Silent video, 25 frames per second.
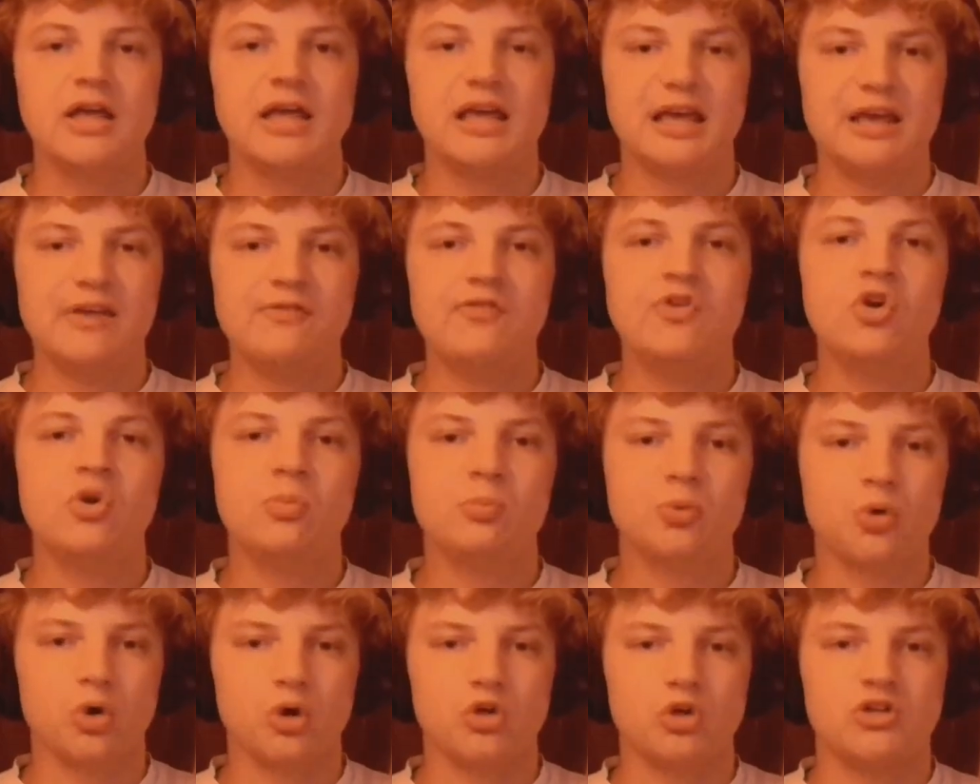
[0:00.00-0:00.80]
if your
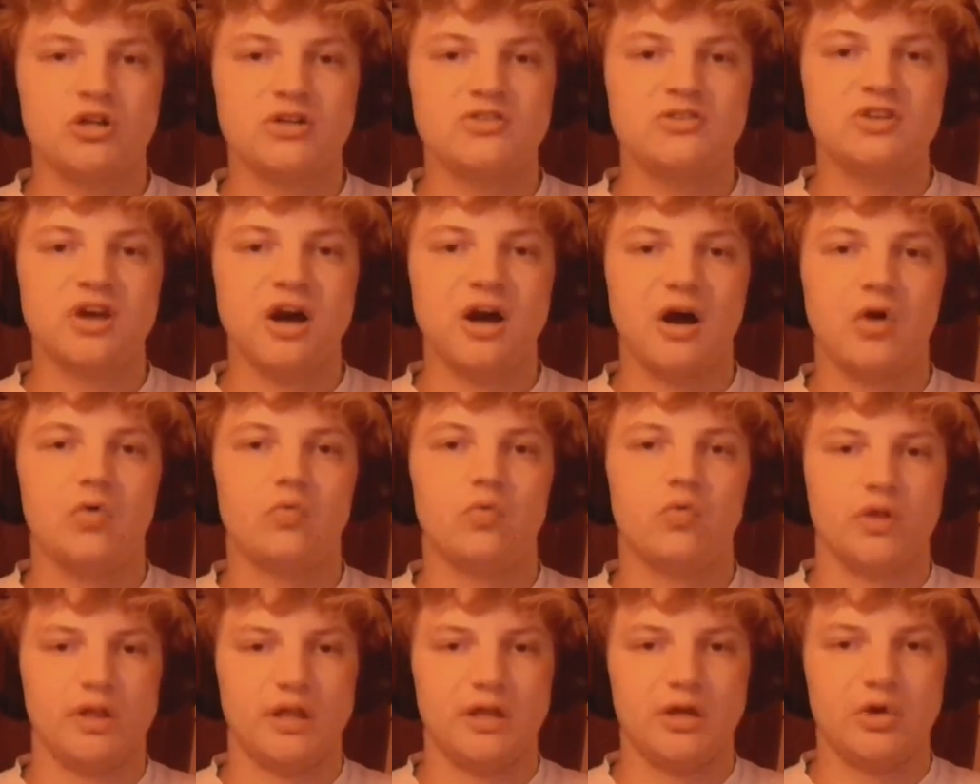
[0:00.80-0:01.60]
projects are
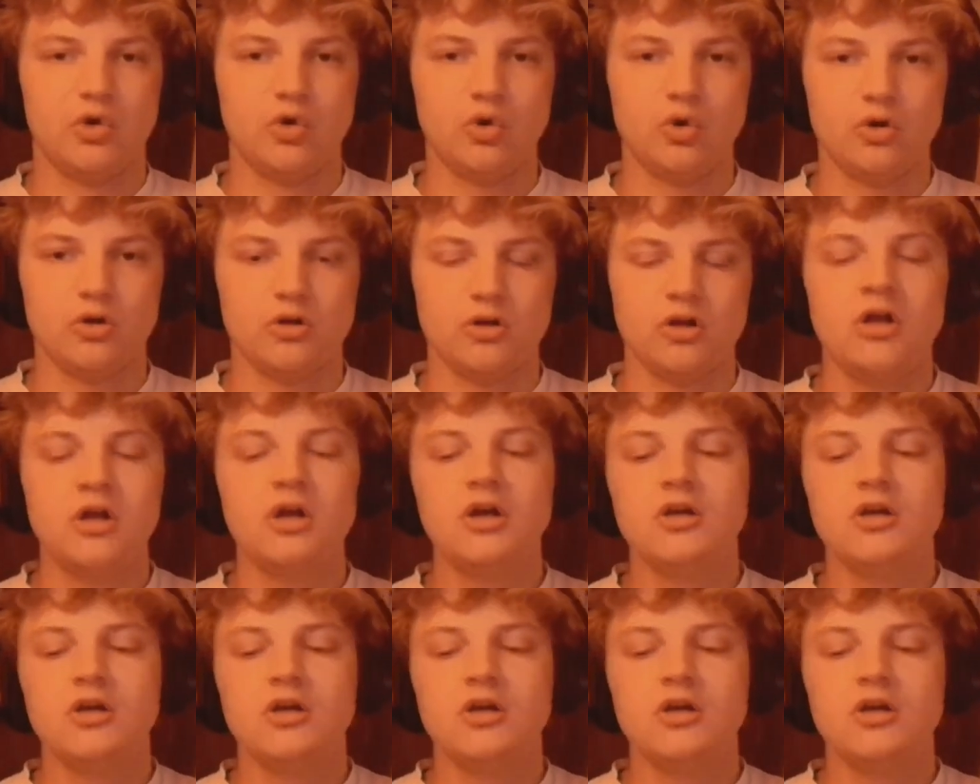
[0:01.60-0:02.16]
really good.